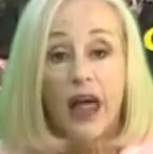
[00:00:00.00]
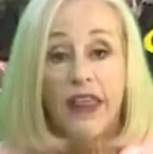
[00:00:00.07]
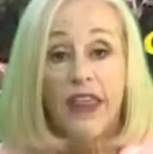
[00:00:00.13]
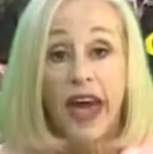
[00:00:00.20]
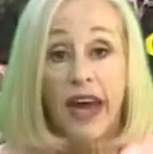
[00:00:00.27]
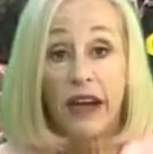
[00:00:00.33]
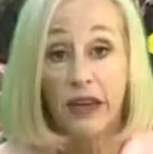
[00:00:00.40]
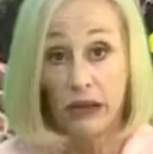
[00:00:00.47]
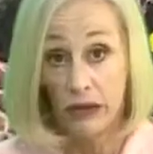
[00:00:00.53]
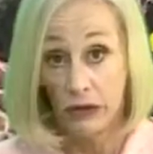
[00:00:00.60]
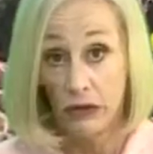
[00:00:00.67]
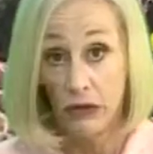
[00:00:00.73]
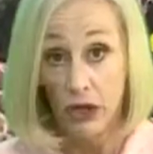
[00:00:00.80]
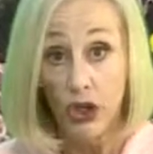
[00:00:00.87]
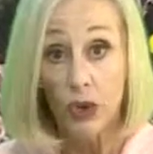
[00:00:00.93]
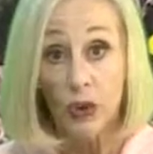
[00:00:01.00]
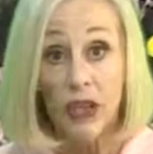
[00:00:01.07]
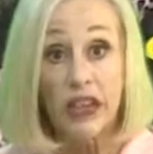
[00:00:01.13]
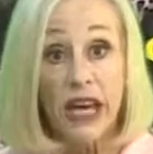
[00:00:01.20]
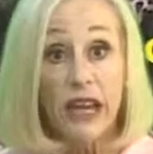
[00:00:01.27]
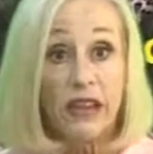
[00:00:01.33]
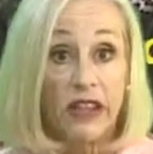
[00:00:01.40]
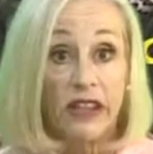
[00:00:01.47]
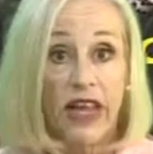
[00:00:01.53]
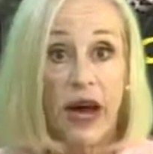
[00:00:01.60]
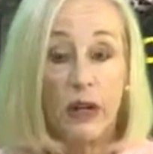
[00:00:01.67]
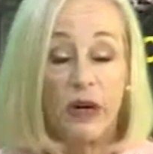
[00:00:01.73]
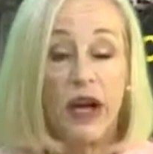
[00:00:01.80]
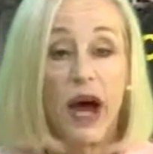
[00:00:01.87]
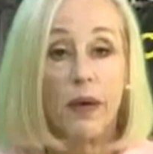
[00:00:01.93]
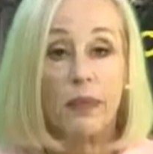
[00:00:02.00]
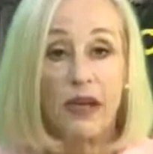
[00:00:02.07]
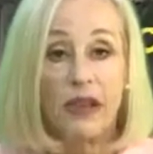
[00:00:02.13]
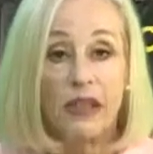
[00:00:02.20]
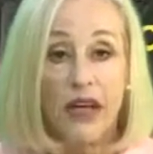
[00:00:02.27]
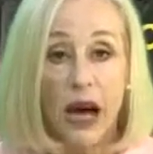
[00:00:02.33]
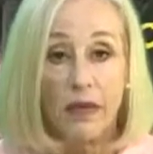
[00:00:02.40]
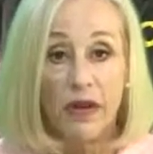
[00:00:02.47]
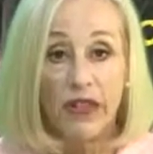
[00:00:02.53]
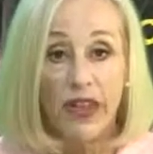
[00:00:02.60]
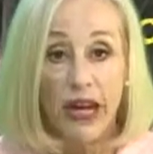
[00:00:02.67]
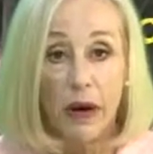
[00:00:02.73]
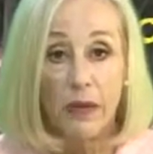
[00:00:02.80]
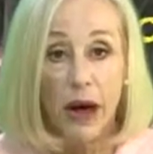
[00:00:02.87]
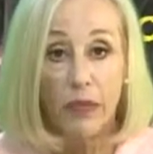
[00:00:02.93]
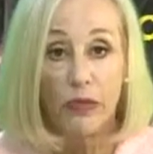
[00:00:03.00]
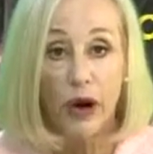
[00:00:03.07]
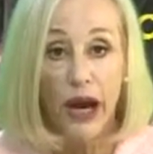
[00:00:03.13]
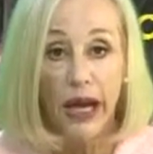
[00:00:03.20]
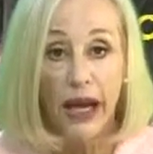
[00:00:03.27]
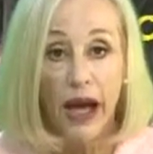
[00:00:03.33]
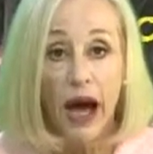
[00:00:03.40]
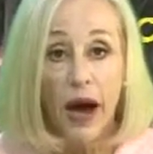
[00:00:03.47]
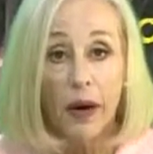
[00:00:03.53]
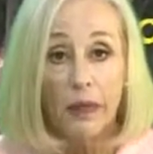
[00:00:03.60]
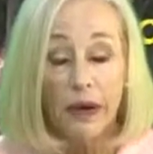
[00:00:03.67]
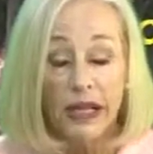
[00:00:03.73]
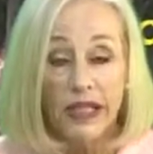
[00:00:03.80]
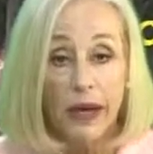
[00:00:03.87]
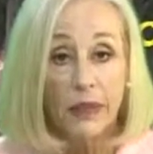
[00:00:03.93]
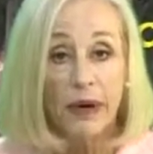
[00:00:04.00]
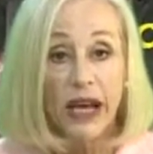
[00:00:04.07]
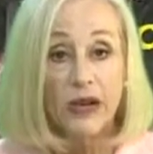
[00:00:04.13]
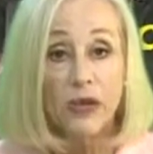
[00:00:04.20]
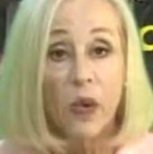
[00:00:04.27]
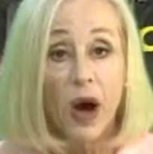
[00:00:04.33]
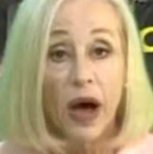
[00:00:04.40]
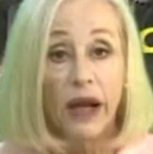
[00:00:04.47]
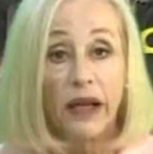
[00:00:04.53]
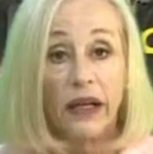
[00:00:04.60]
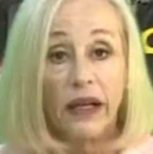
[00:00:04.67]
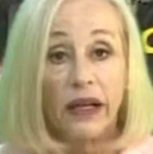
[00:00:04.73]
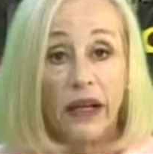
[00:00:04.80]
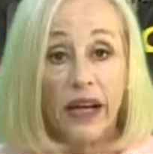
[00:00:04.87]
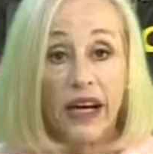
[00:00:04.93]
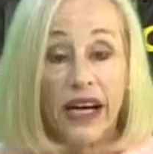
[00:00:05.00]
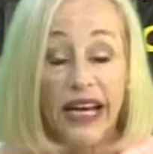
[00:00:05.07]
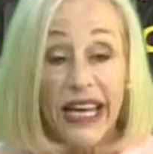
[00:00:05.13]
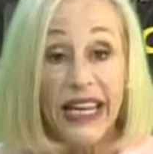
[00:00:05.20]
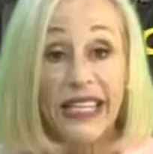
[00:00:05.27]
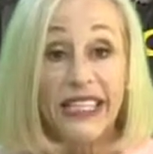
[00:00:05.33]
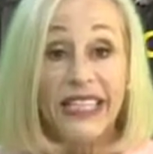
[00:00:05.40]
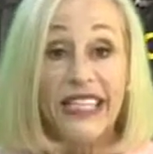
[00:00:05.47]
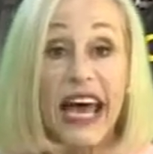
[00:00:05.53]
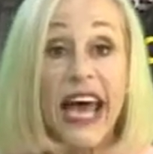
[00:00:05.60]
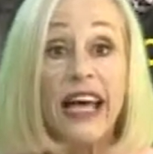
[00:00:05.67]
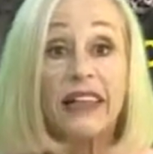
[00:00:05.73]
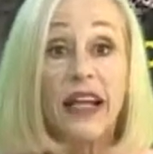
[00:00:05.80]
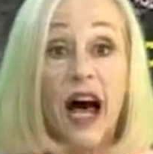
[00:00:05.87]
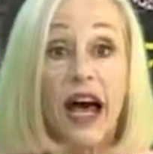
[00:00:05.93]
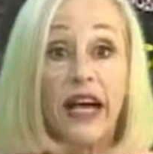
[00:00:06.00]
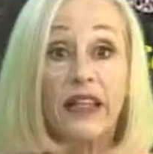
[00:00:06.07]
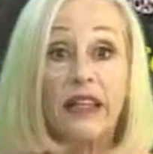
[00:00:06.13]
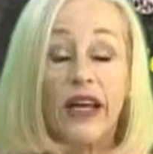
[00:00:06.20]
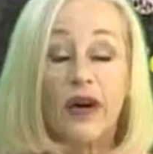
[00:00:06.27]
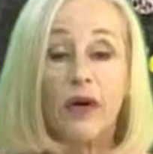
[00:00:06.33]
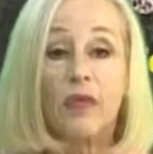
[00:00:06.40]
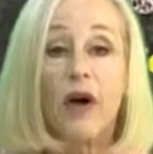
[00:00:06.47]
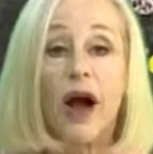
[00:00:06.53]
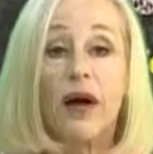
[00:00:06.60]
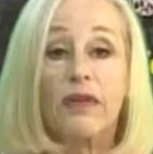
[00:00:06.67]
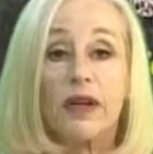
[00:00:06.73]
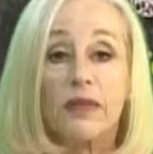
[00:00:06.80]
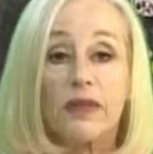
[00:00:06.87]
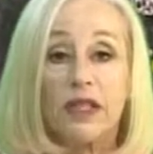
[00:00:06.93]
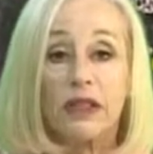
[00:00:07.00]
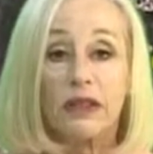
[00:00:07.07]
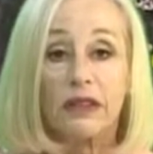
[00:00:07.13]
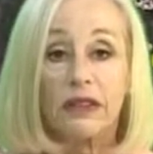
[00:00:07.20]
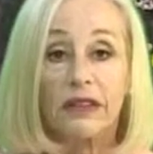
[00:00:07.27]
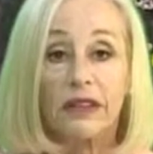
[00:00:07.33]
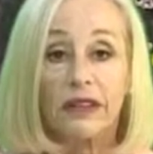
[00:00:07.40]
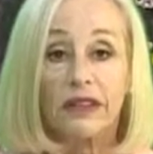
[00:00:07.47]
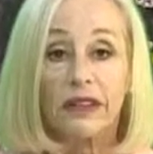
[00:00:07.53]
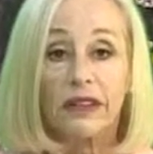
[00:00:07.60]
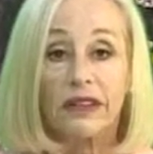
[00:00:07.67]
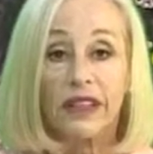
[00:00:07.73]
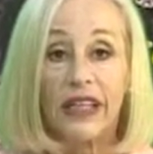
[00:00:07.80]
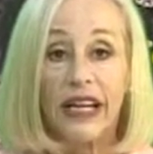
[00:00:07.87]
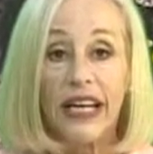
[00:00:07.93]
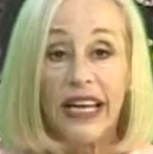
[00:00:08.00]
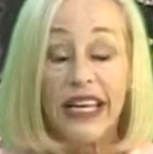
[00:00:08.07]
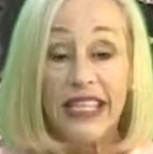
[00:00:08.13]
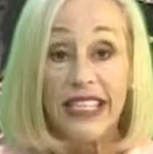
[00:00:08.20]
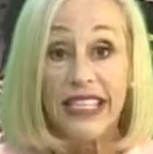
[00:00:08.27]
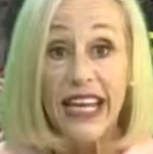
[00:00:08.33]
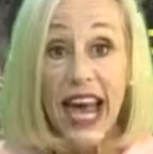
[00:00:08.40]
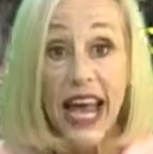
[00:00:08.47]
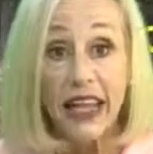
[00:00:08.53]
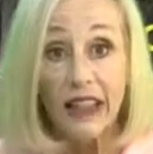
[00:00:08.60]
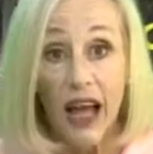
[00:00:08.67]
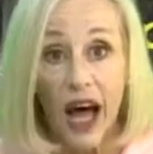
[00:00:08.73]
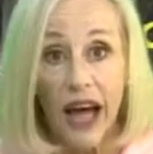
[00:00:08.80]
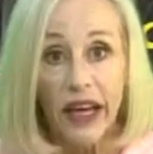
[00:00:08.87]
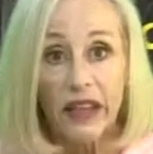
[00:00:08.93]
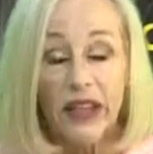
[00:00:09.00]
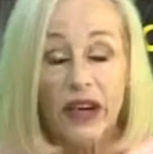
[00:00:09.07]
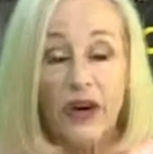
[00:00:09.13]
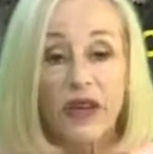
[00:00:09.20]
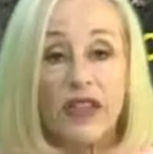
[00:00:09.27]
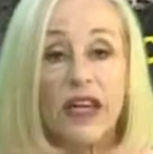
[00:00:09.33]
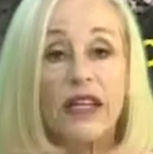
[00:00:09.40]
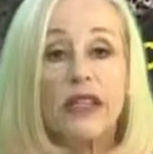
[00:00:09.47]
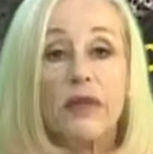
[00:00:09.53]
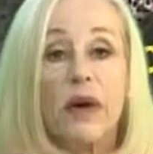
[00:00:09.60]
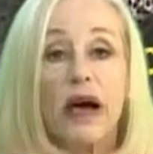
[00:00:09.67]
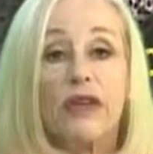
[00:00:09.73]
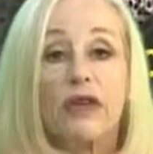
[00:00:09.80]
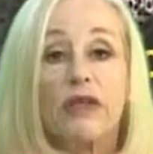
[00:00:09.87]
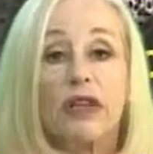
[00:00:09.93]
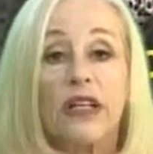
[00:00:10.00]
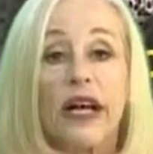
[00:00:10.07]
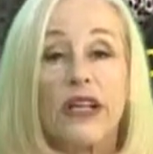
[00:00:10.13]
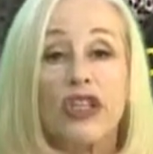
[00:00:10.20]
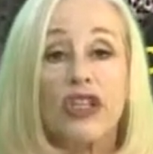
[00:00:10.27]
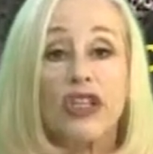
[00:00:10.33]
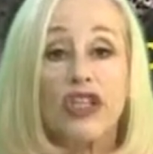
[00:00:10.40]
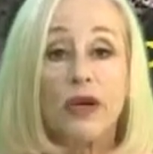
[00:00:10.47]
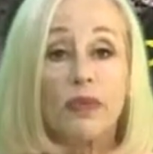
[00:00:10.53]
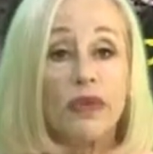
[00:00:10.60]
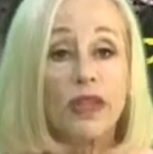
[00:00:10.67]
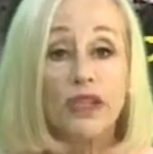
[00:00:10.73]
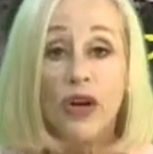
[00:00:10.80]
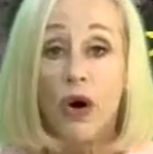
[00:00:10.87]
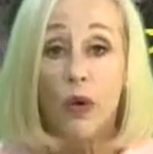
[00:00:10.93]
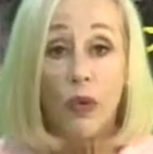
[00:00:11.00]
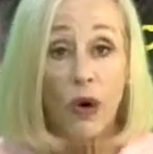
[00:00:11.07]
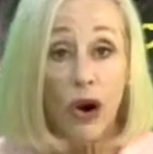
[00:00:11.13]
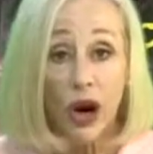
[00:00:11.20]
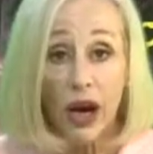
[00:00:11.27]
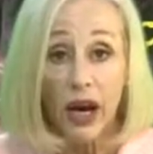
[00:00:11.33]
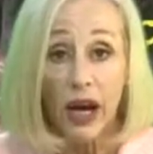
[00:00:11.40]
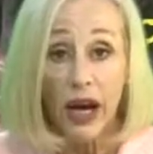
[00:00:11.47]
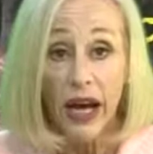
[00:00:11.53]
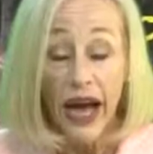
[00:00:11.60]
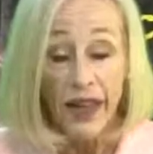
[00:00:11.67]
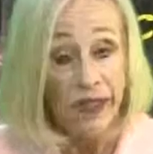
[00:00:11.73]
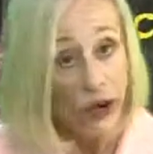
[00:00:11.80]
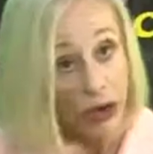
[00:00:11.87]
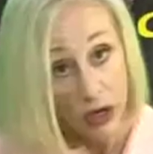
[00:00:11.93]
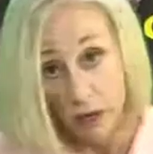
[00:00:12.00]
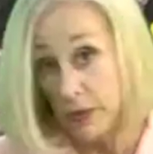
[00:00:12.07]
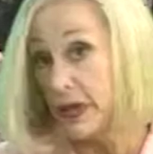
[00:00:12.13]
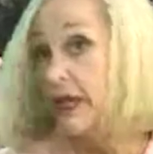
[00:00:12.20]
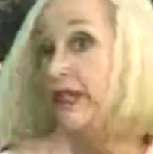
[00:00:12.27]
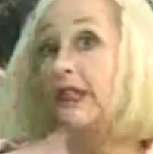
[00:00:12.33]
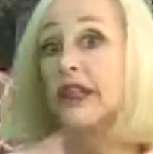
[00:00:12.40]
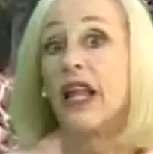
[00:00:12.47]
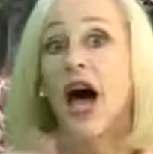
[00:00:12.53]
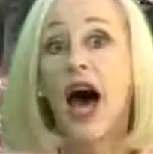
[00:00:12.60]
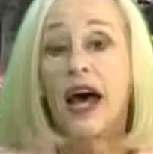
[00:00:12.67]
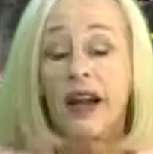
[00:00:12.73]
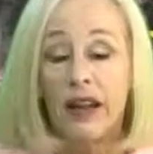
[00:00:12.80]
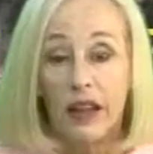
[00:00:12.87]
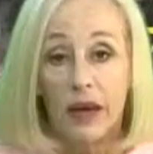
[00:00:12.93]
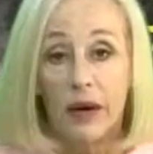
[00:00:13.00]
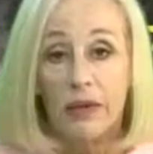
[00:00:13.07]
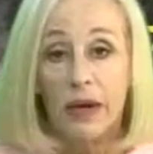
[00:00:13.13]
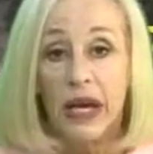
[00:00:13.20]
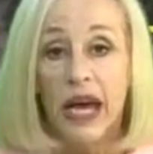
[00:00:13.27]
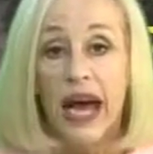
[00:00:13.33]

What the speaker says: then you would think that that would not be the time to think about breaking up. Except guess what? In daylight, there are problems. In daylight, there are things about the relationship that don't work. And there could be a lot of them.